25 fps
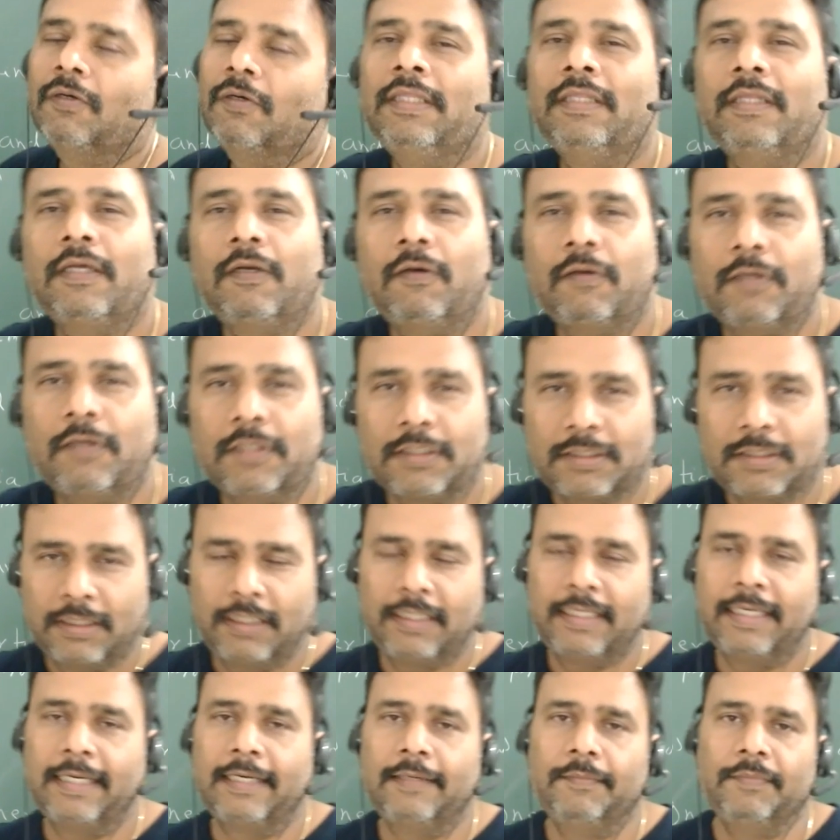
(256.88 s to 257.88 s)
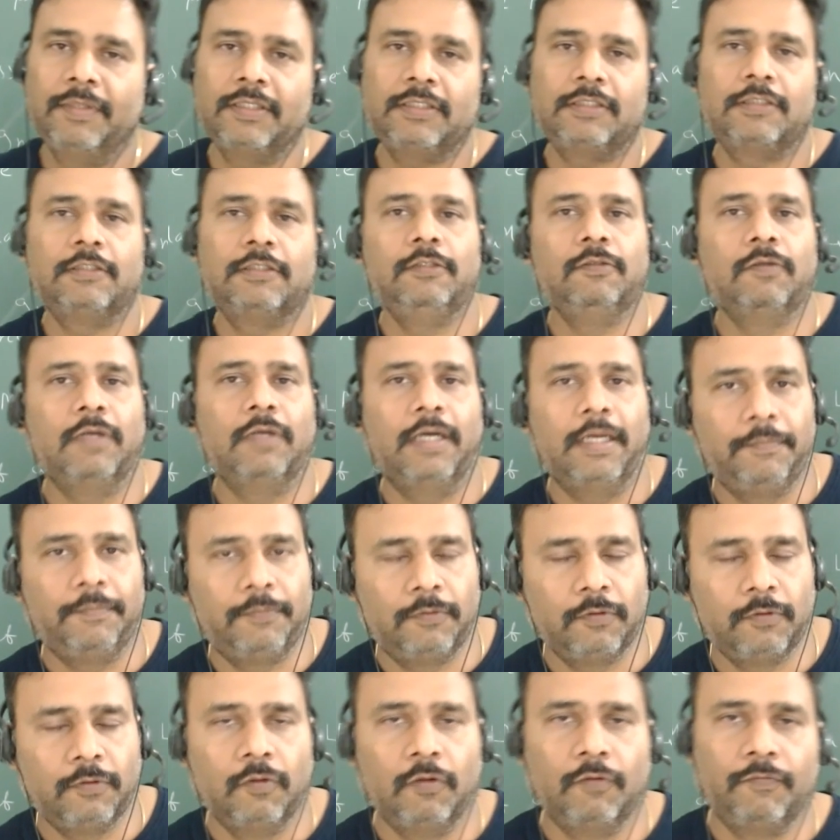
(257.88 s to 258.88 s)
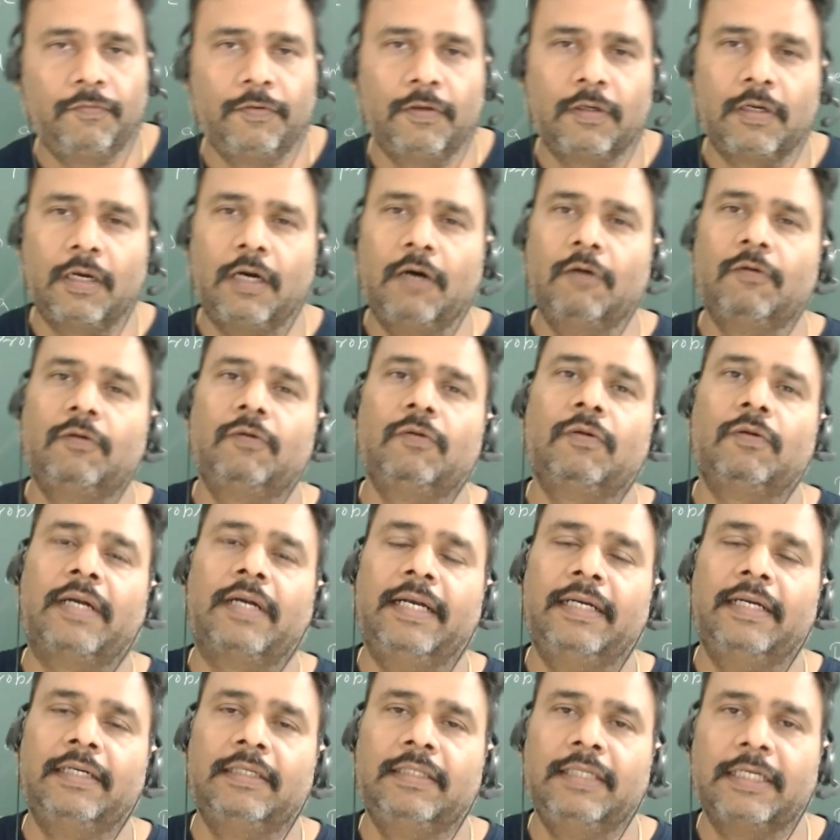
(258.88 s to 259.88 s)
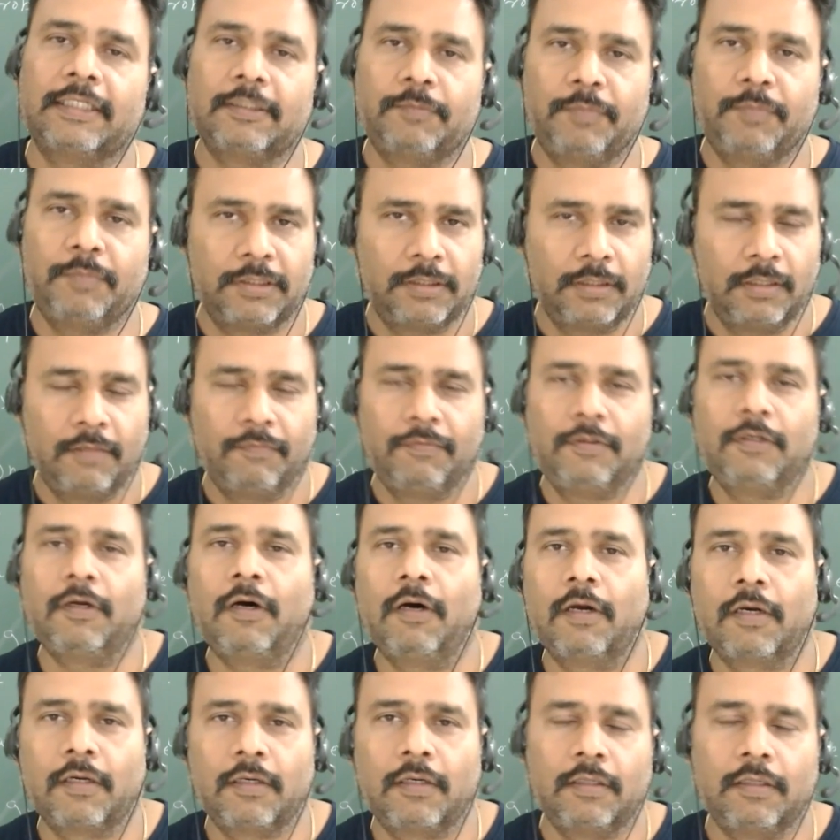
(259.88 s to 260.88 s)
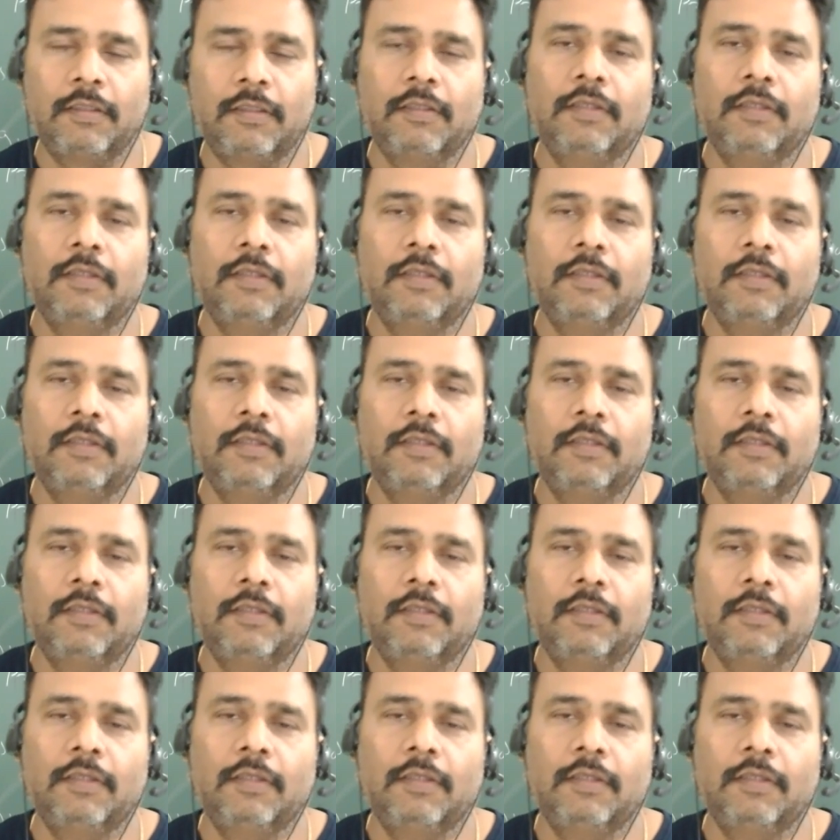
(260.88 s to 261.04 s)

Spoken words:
in the rotational dynamics, you have to go for how to write the expression of torque,